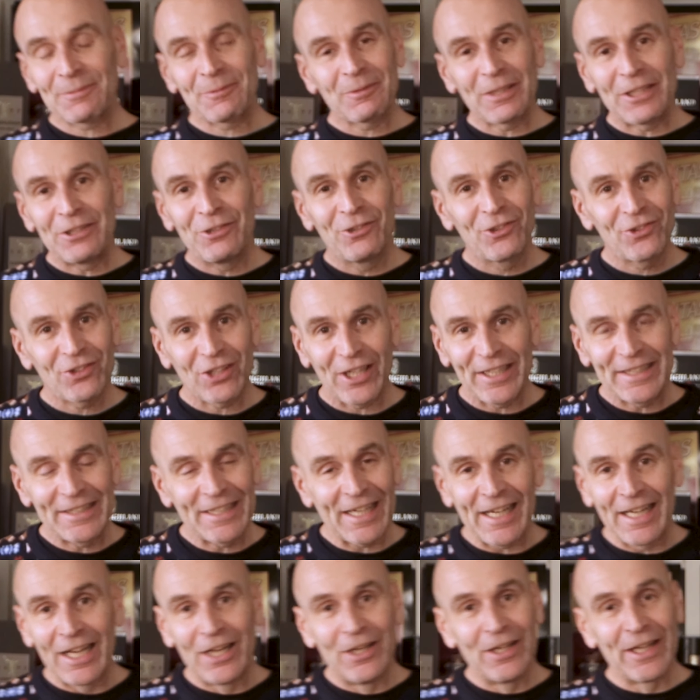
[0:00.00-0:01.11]
when you slide
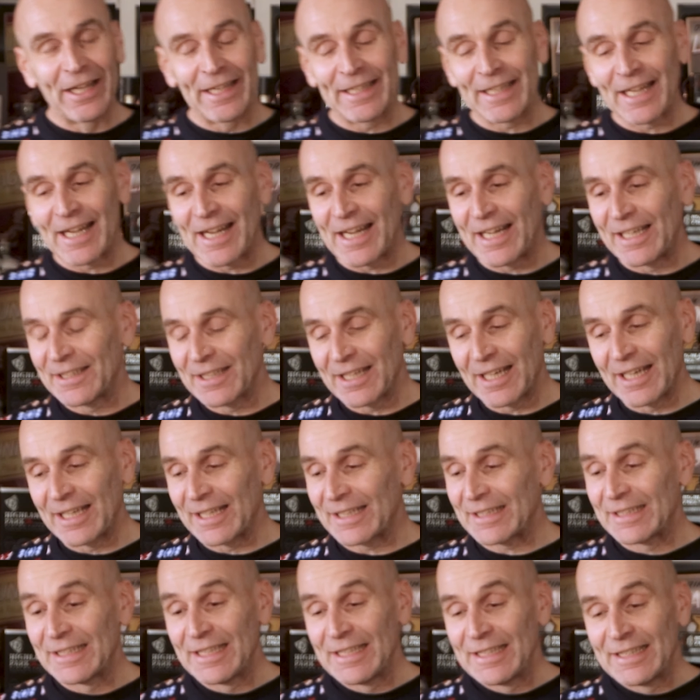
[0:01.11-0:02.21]
that out of the
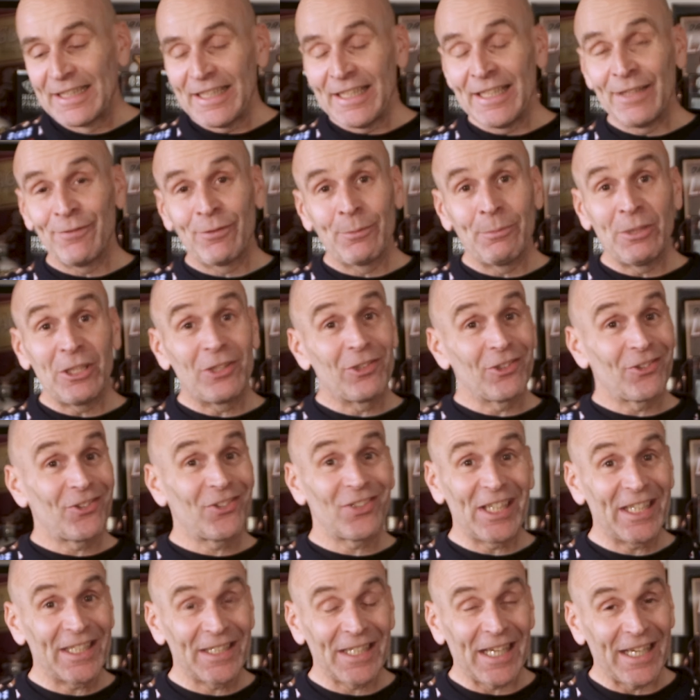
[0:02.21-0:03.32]
can, even me just
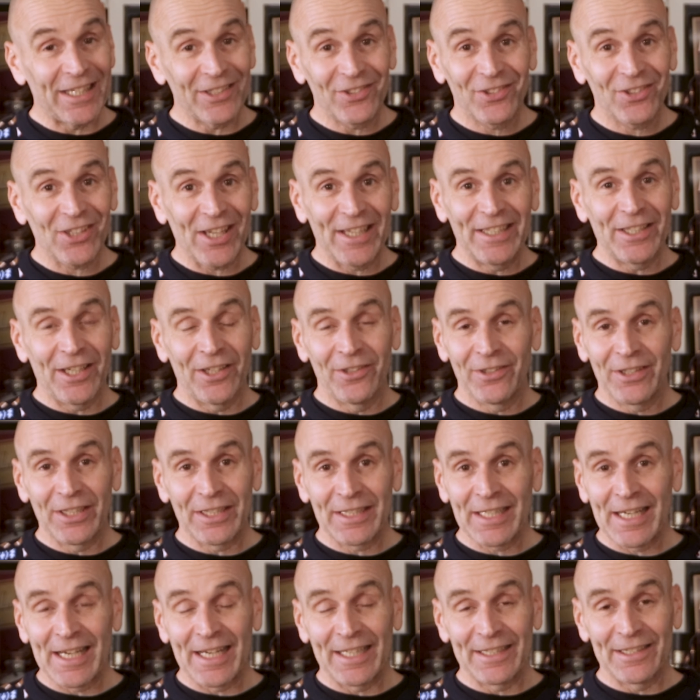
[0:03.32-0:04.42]
saying that, slide it out of the
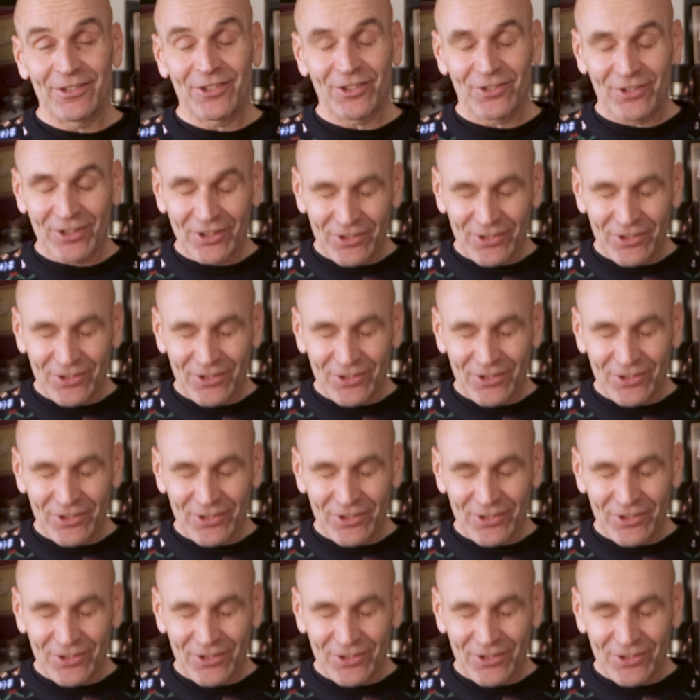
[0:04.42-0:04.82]
can, it just